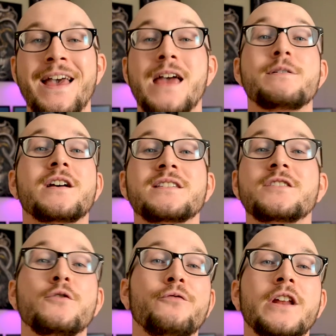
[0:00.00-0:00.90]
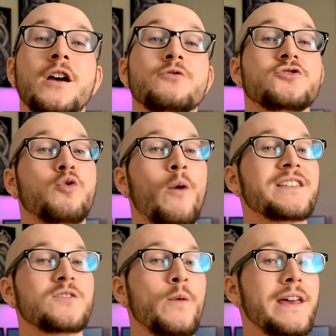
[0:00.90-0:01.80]
And because I do videos
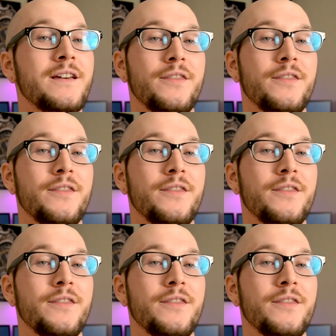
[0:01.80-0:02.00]
twice a week,